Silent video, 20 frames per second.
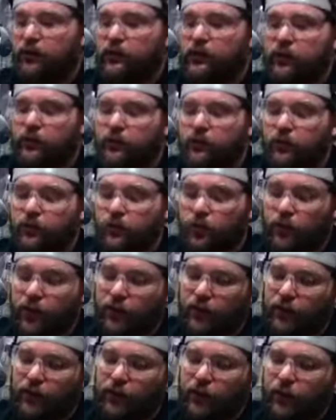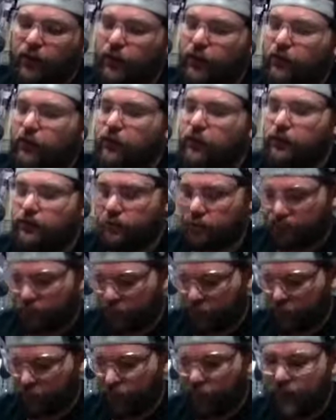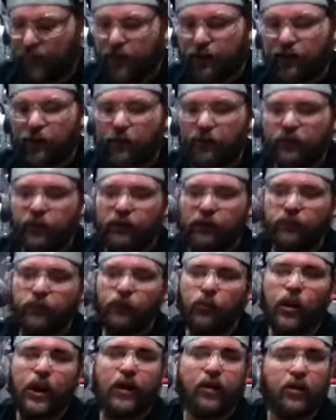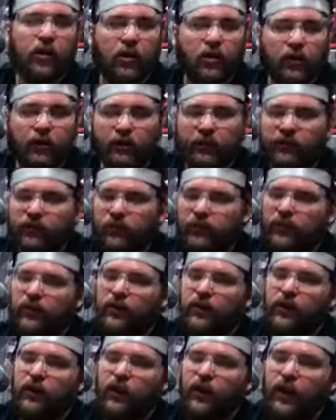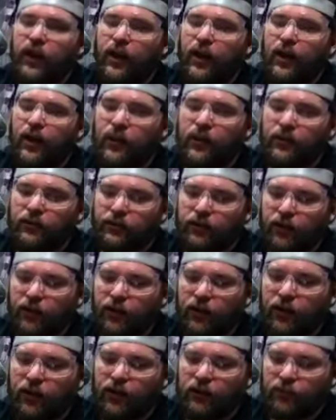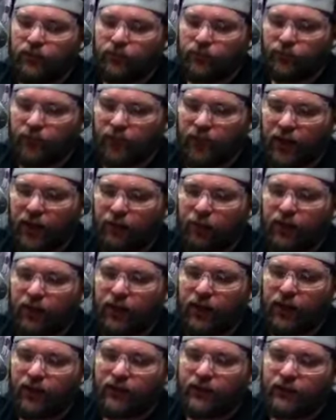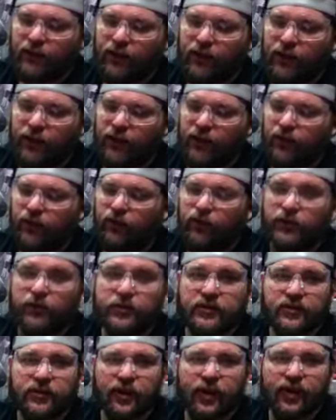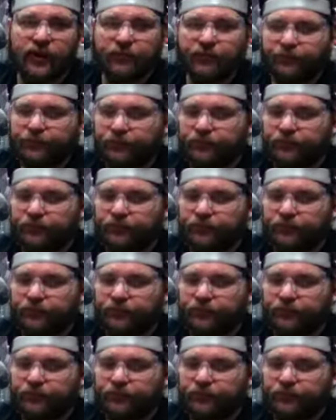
to, well, I created a little wire harness and candlelized a Christmas light.